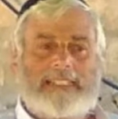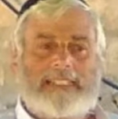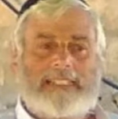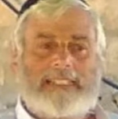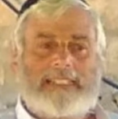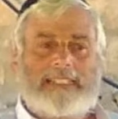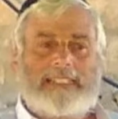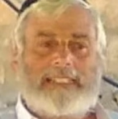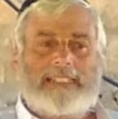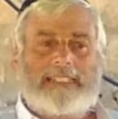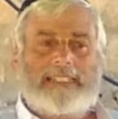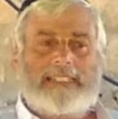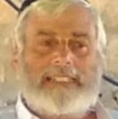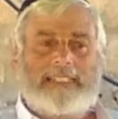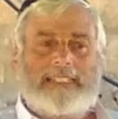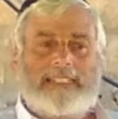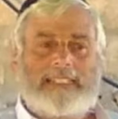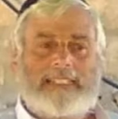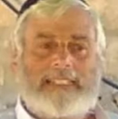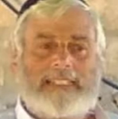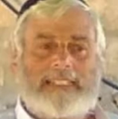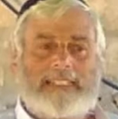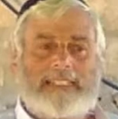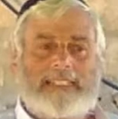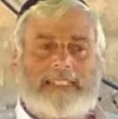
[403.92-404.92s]

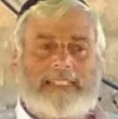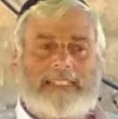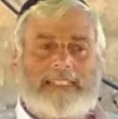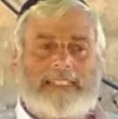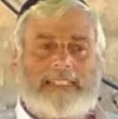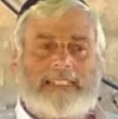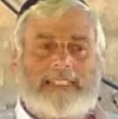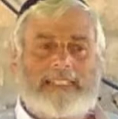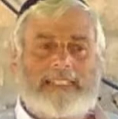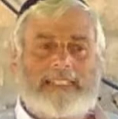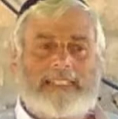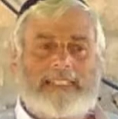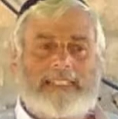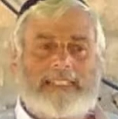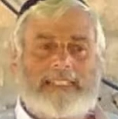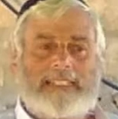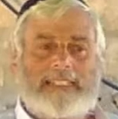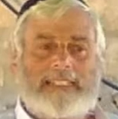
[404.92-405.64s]
(silence)